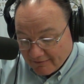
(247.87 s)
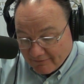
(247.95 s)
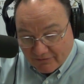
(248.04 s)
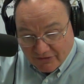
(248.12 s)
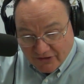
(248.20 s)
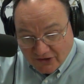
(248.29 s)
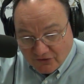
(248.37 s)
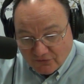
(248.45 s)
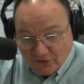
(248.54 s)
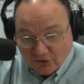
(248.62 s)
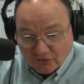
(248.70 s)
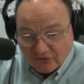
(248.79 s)
these
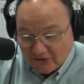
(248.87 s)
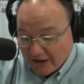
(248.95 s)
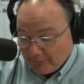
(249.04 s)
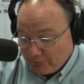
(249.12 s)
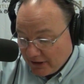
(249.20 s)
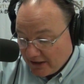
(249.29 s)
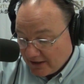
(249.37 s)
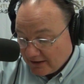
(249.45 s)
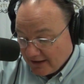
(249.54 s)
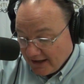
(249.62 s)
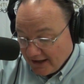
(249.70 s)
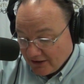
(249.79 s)
folks step in
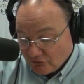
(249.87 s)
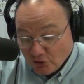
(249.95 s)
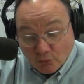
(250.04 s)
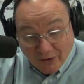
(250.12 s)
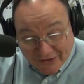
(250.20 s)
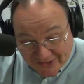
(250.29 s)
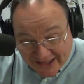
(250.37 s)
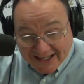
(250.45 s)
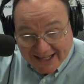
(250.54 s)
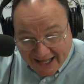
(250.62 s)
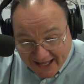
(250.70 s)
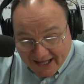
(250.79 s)
and do what they
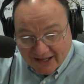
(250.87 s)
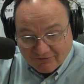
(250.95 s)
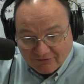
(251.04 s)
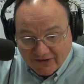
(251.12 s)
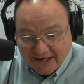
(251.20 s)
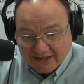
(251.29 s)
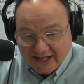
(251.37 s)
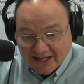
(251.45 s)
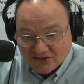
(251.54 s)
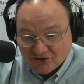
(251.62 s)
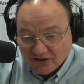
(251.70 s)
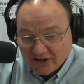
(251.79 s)
can
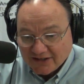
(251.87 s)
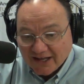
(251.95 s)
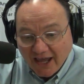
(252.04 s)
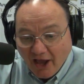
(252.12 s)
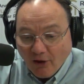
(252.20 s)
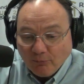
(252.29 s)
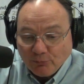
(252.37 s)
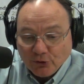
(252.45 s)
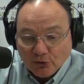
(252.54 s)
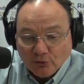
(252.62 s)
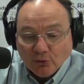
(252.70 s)
financially to help you.